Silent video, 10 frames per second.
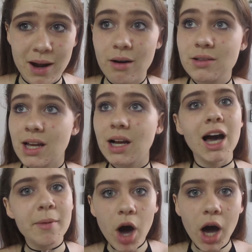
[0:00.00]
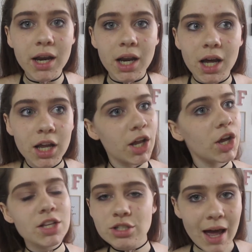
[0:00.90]
I was like, come on,
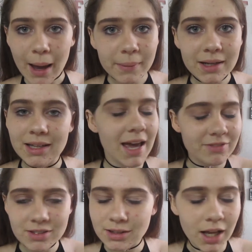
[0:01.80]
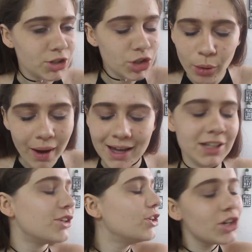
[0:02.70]
it's not happening. It's no way,
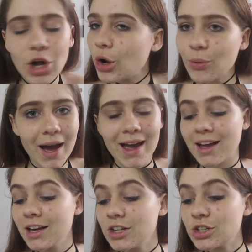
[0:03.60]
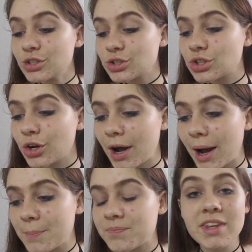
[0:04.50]
no way. So
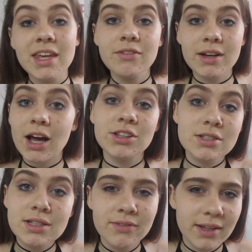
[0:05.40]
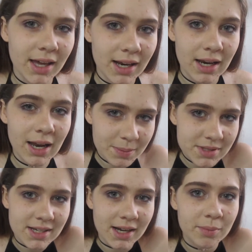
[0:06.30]
even I didn't even get
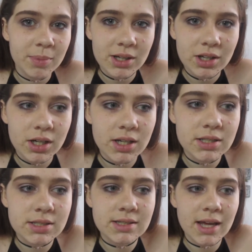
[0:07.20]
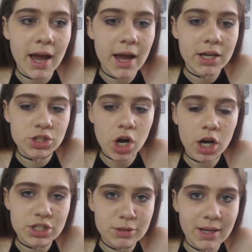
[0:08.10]
lipstick because they
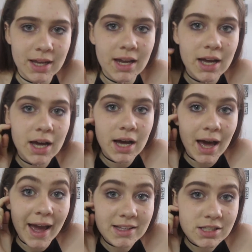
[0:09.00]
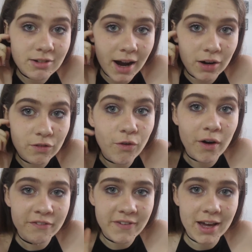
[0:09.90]
charging me 80 rand for
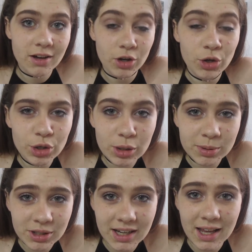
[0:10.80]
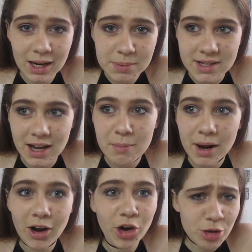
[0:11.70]
a fake Huda Beauty lipstick. I'm
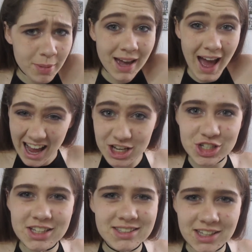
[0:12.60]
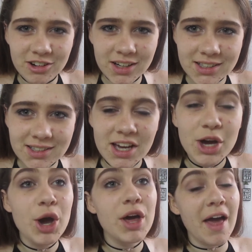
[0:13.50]
like, are you being actually serious?
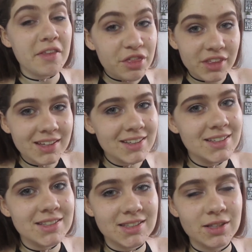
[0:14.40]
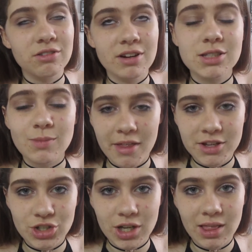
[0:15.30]
And the thing is, the reason why they're
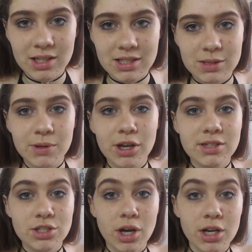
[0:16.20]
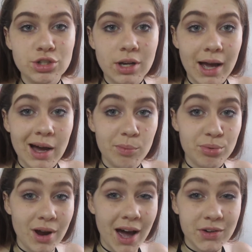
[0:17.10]
doing this is because they're trying to do like a
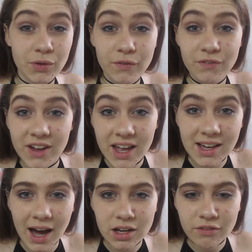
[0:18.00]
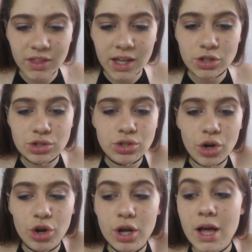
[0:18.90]
bridal fair kind of thing.
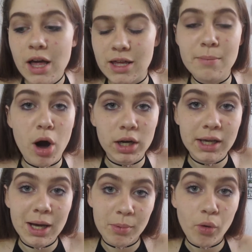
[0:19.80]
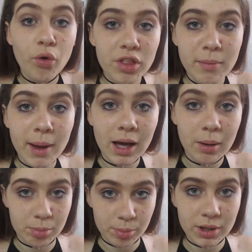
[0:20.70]
So they're marking up all their
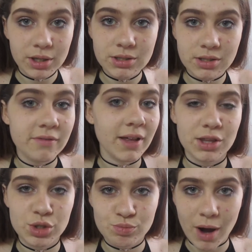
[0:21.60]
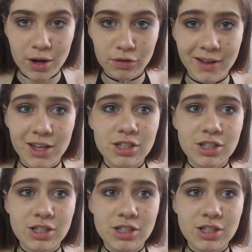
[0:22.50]
makeup because of like this bridal fair.